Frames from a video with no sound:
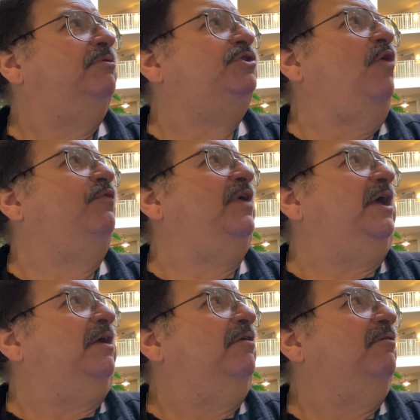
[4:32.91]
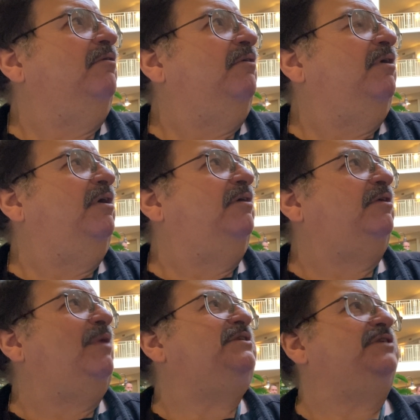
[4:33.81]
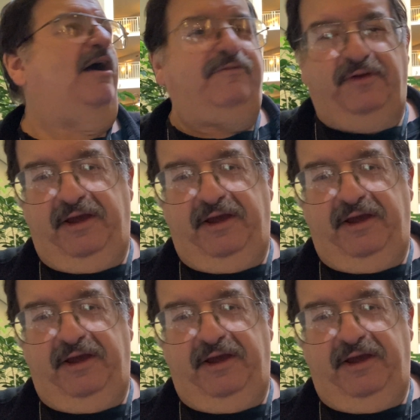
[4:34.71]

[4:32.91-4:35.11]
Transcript: Joe V. Oh, yeah. The Red Sox fan.